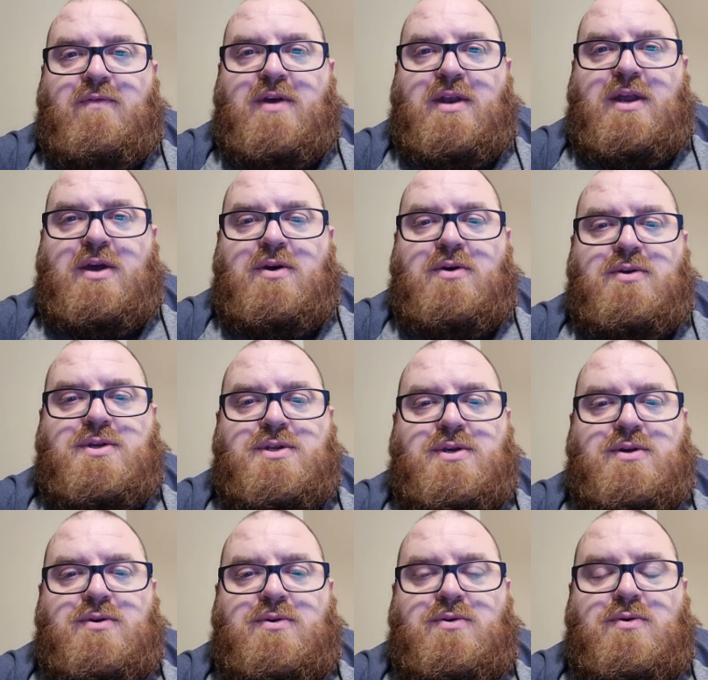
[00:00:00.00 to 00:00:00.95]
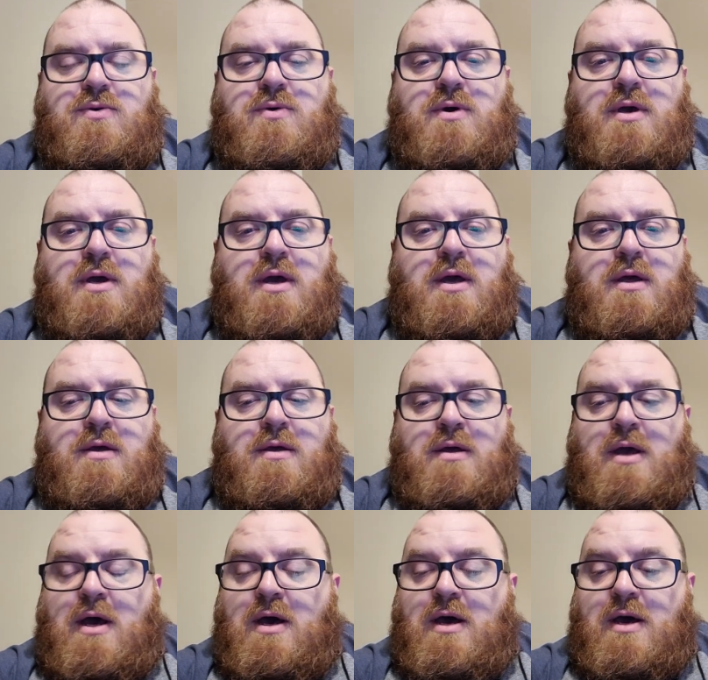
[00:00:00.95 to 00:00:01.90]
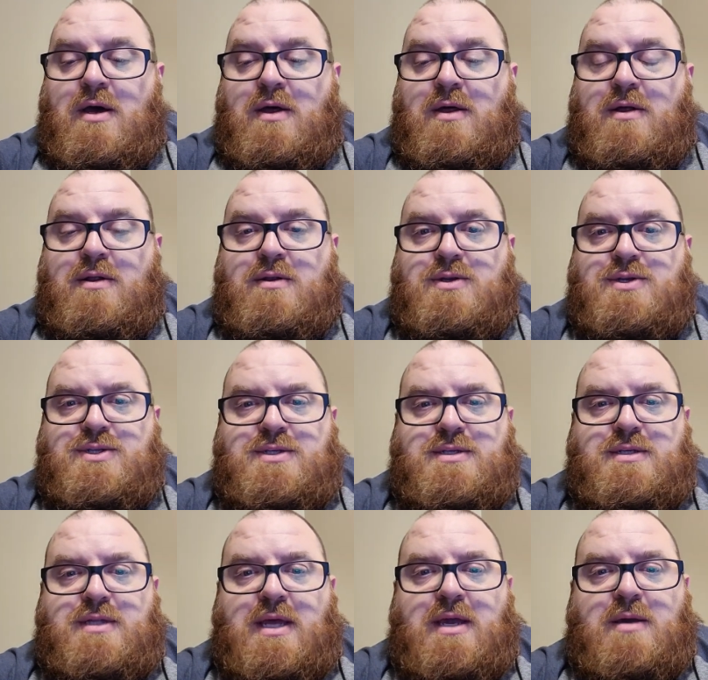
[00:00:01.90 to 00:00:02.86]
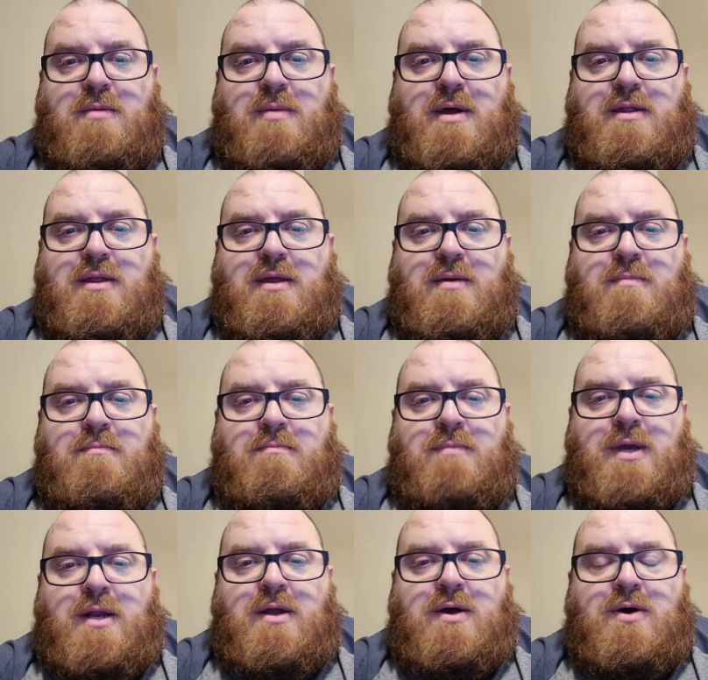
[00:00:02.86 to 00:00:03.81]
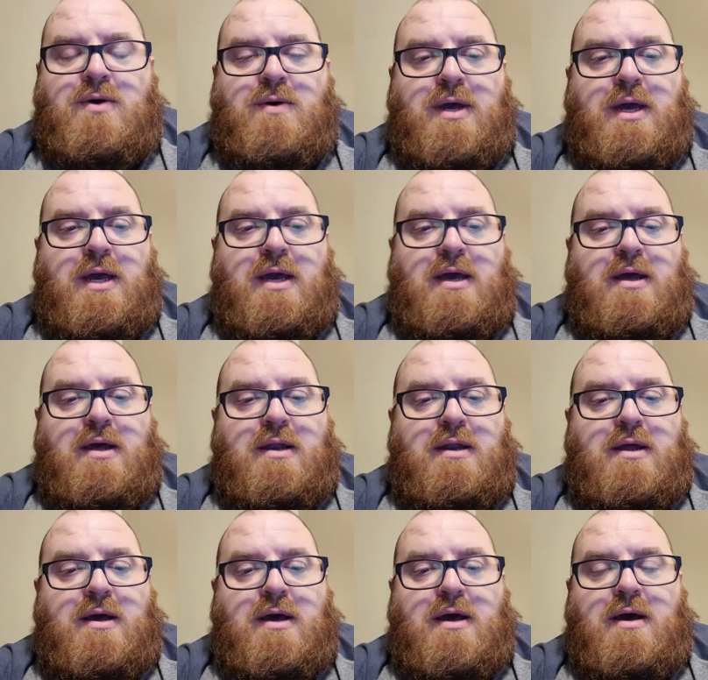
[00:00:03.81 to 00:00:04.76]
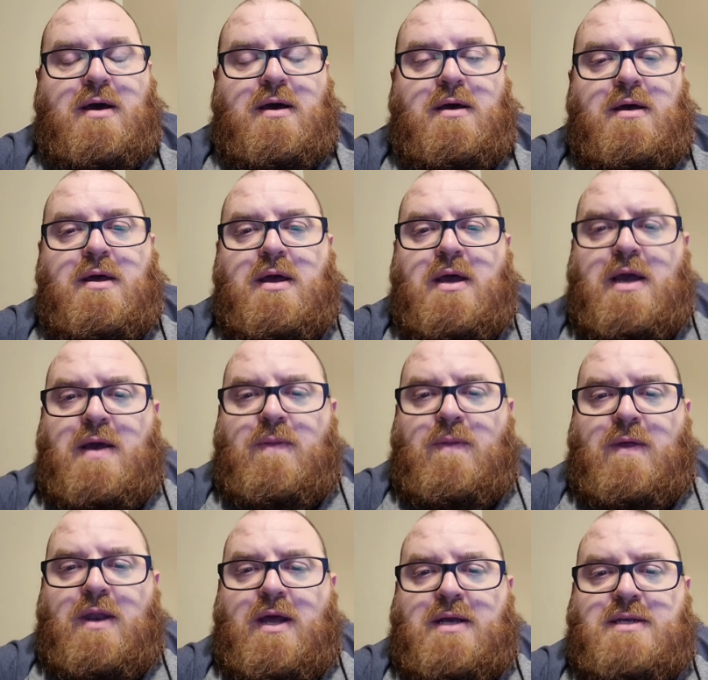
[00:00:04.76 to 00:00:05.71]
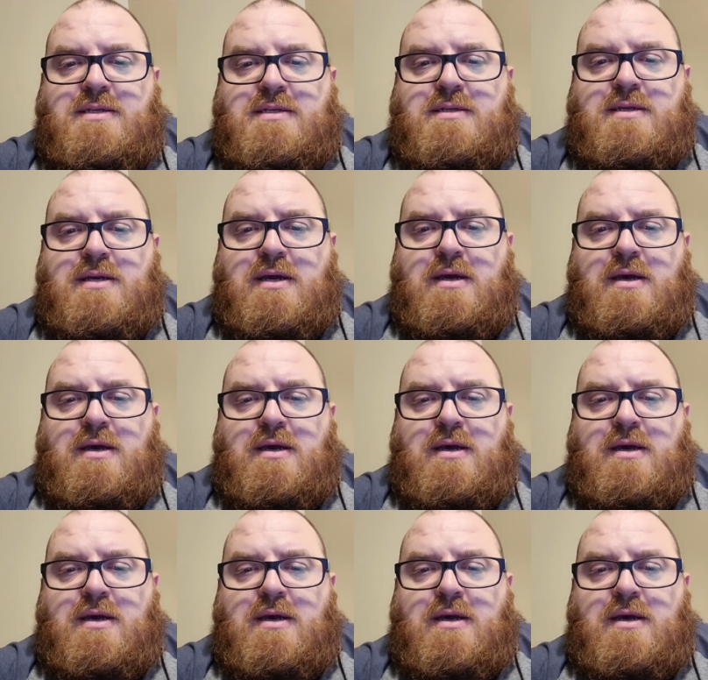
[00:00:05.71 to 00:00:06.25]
video to just think about them, and the next